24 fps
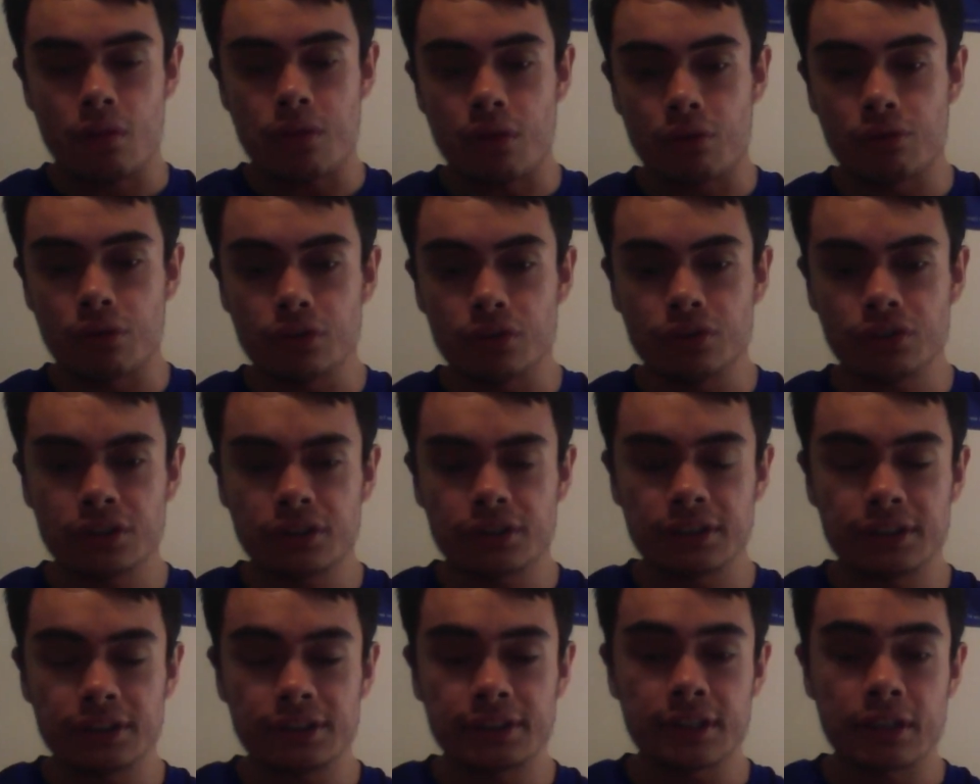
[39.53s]
The
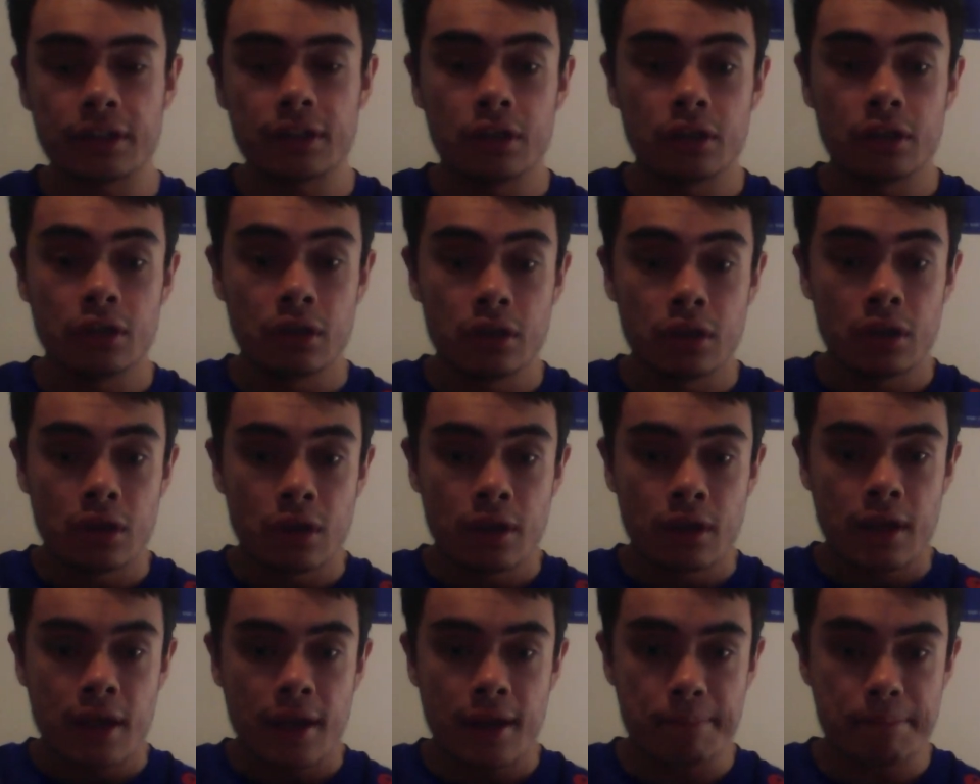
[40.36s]
Roosters
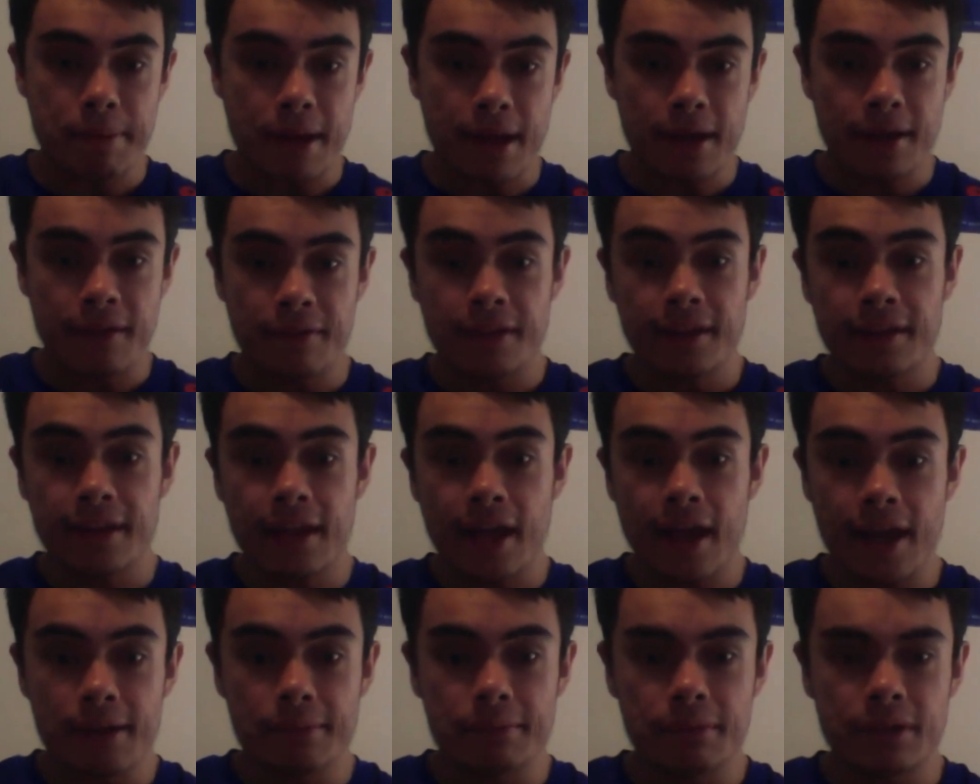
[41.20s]
hit back in the
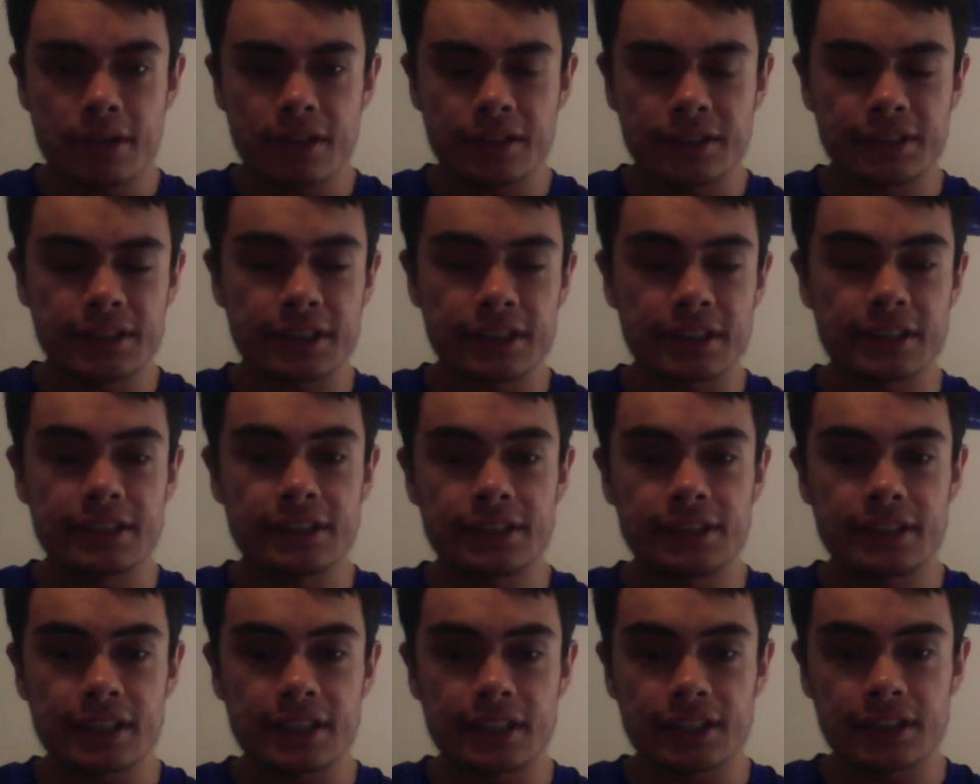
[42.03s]
game. It's
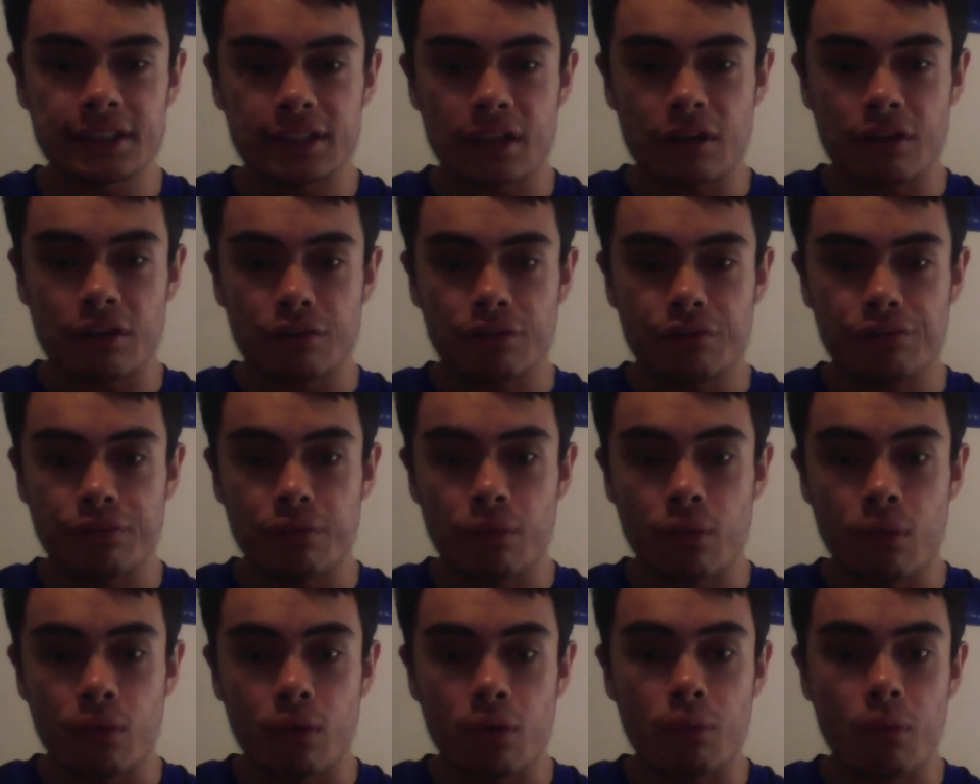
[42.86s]
six
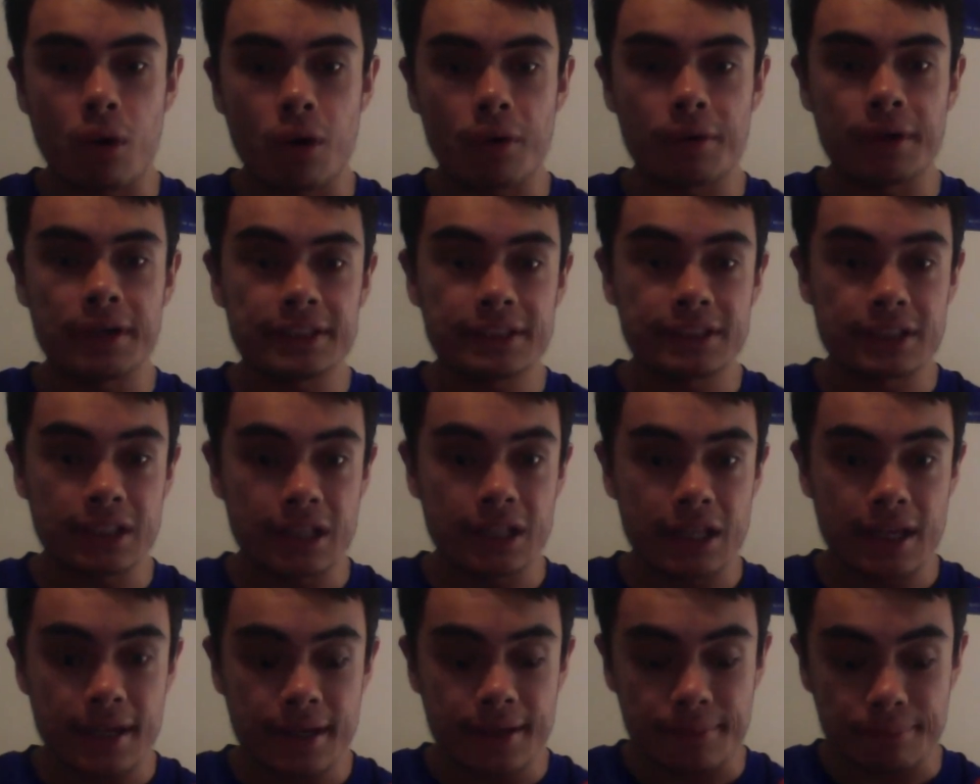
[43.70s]
four, Warriors
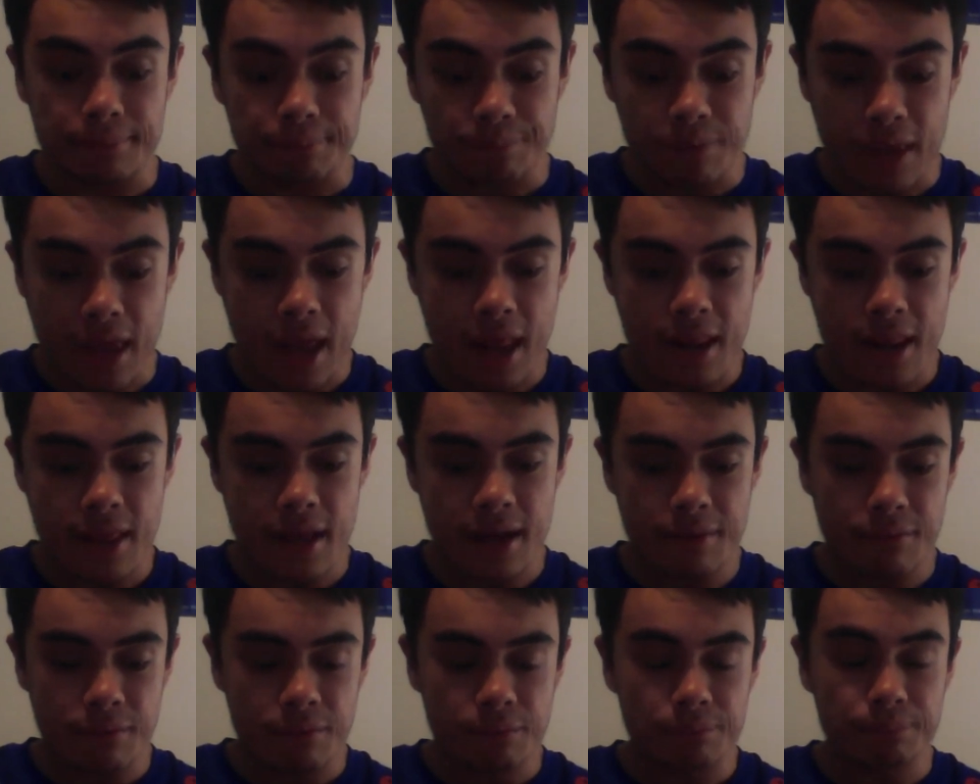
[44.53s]
lead, and
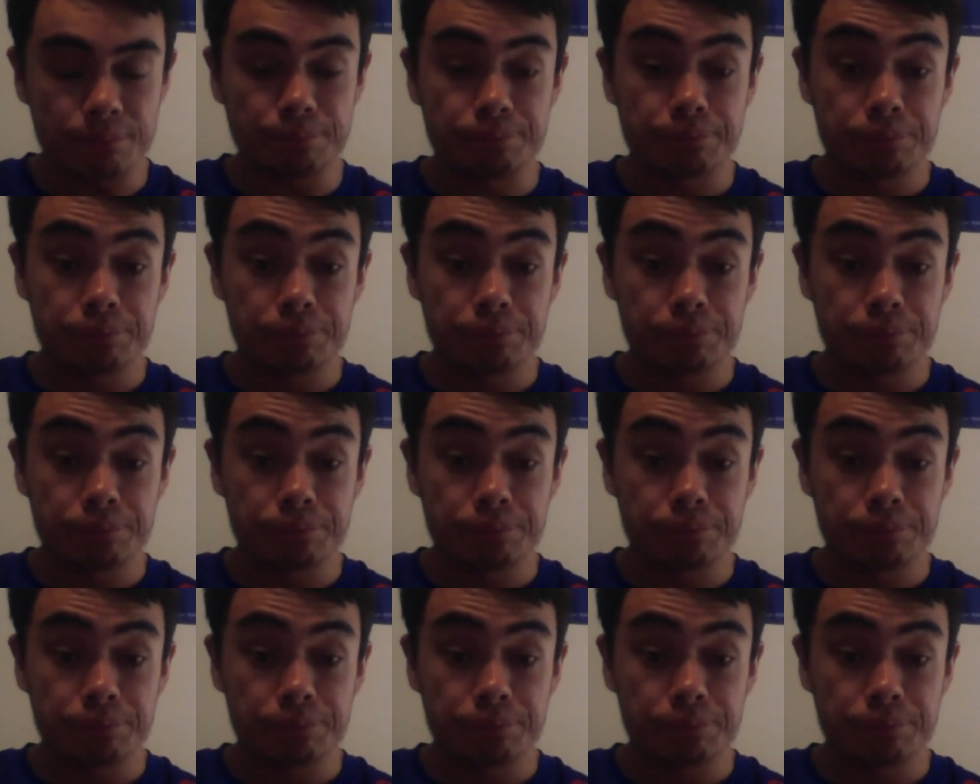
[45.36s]
then